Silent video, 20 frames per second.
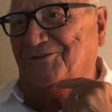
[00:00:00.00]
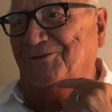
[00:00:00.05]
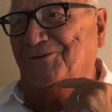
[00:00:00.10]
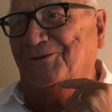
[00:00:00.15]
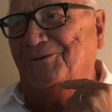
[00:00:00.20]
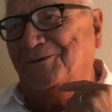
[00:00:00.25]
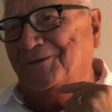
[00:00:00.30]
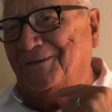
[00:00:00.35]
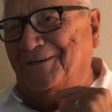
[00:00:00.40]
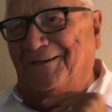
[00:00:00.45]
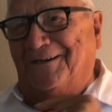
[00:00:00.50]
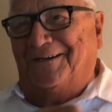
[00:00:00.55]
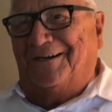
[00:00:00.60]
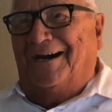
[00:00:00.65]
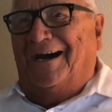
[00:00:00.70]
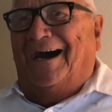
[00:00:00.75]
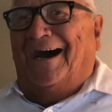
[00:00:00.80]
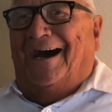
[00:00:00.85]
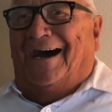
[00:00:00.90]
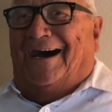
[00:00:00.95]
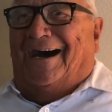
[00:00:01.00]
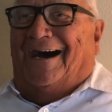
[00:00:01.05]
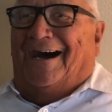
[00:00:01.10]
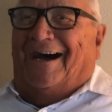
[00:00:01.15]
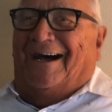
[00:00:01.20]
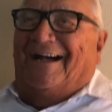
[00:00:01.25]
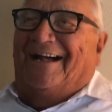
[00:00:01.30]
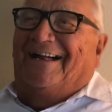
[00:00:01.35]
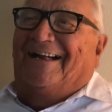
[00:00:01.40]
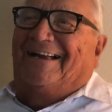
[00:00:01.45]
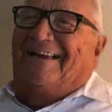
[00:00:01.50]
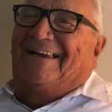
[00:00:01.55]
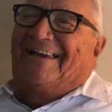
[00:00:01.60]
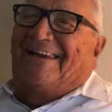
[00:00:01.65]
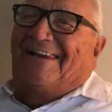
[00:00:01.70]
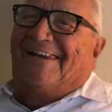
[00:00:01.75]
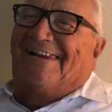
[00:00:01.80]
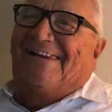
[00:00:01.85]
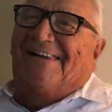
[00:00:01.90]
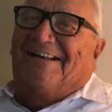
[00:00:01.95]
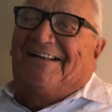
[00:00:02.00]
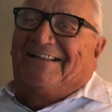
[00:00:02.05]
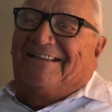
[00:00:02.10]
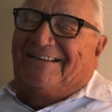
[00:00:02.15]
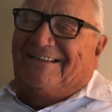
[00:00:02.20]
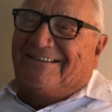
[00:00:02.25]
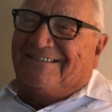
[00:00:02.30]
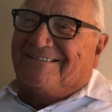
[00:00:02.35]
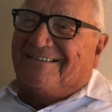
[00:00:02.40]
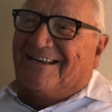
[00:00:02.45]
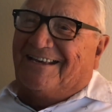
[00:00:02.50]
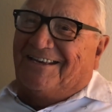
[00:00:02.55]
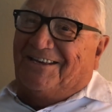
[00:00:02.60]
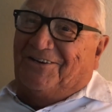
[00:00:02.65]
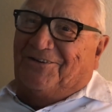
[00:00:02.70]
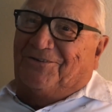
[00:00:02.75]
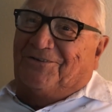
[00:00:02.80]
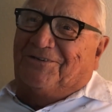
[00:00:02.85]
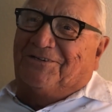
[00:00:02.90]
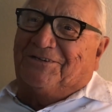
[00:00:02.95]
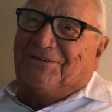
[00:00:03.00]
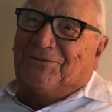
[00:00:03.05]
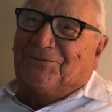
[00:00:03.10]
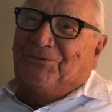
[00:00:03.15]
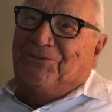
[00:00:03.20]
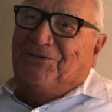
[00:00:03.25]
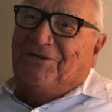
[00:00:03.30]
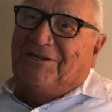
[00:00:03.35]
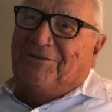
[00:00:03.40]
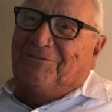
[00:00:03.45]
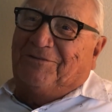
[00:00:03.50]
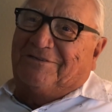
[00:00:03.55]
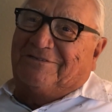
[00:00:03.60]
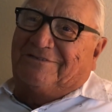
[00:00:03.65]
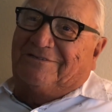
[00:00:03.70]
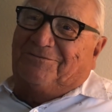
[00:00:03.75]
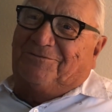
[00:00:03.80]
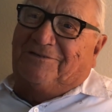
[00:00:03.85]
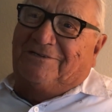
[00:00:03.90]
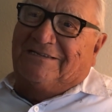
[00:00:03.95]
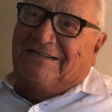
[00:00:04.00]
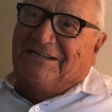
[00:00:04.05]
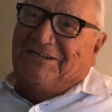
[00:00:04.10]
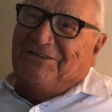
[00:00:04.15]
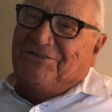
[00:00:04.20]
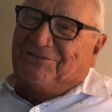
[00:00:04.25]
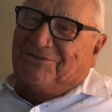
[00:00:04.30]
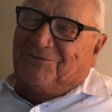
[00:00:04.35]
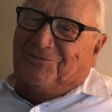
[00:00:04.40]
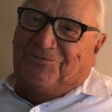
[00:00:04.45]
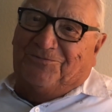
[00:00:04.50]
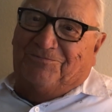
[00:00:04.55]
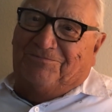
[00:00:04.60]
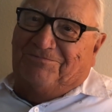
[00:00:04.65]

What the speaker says: too. They say your Uncle Rudy was the one that used to,